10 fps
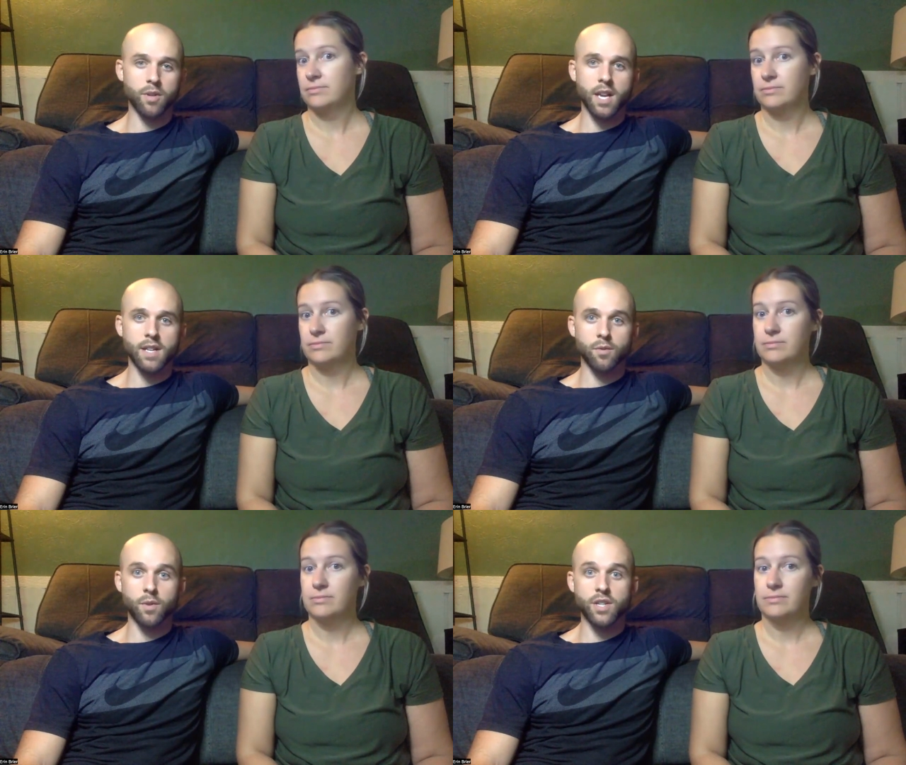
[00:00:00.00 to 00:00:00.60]
Speaker 1: were days
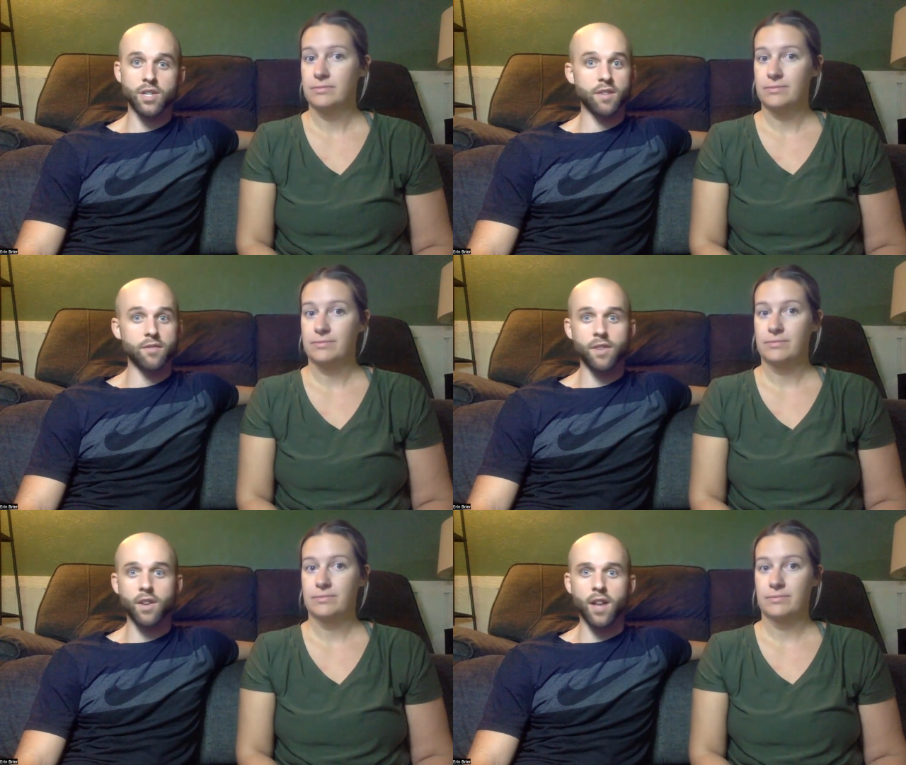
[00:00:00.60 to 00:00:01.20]
where we just didn't
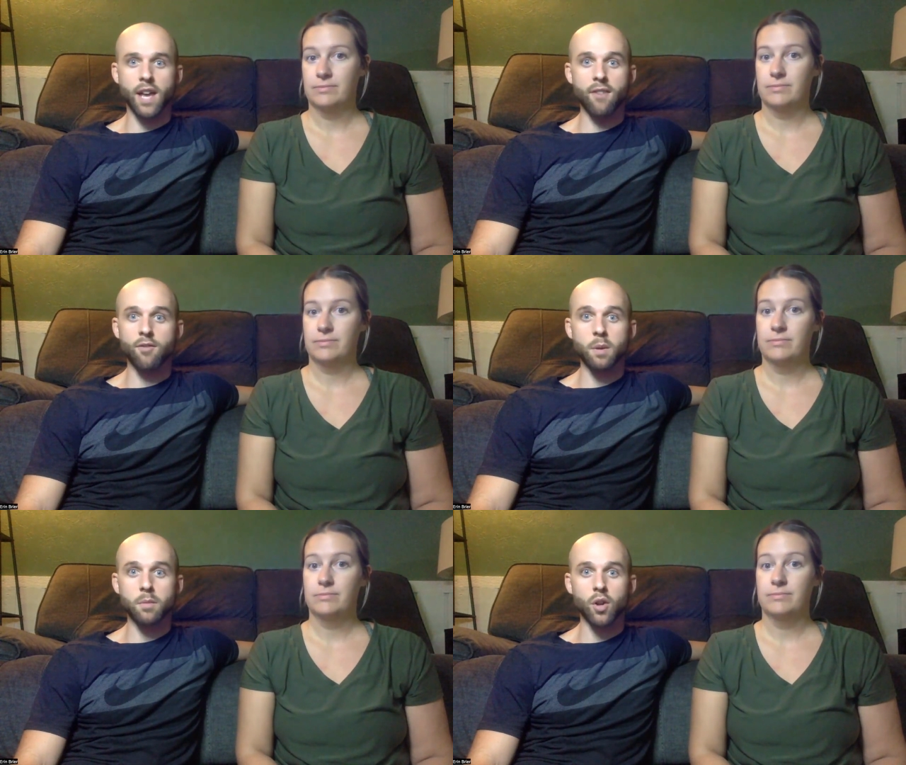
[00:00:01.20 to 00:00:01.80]
feel like having
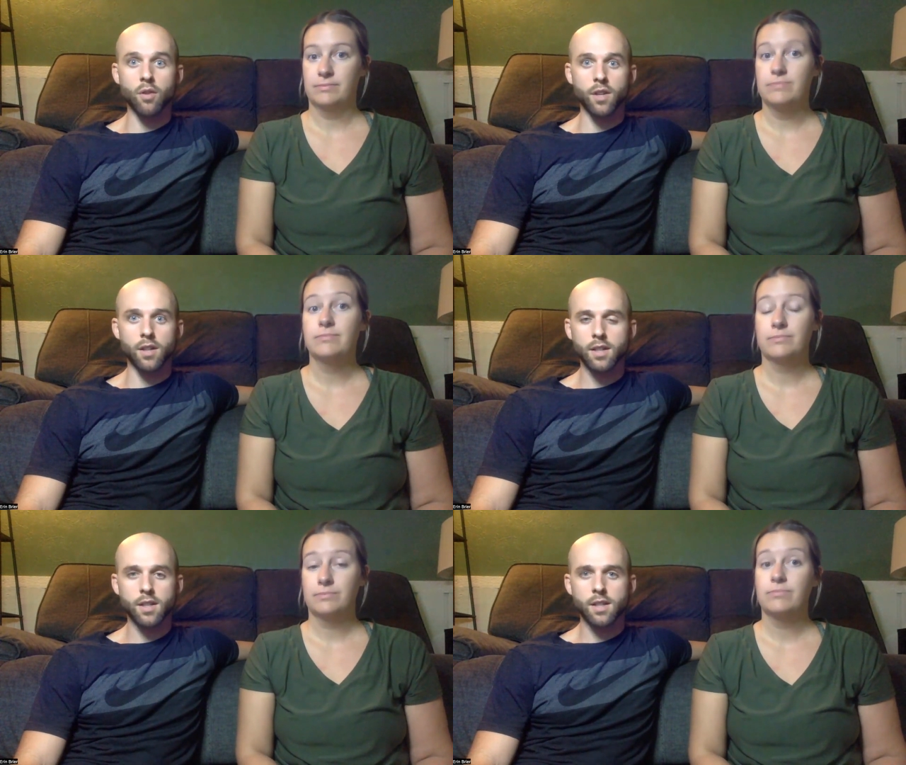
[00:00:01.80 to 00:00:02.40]
people over,